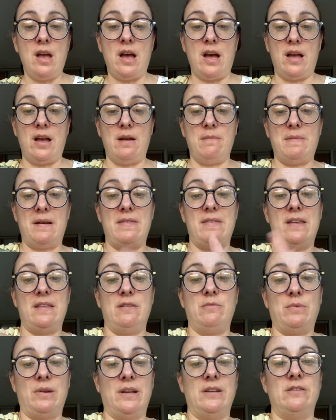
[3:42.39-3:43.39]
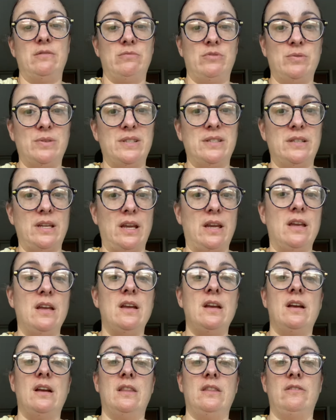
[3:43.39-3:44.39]
and then it will end up twisting
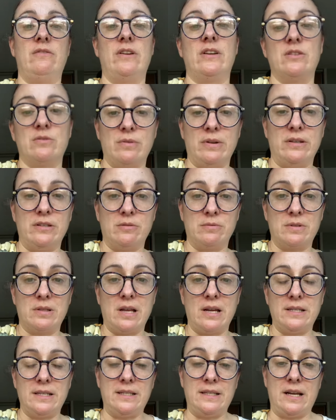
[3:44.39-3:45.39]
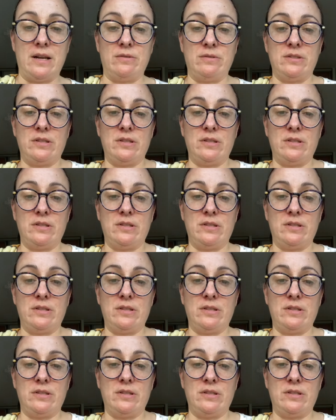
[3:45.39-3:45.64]
and the rings will end up sliding down.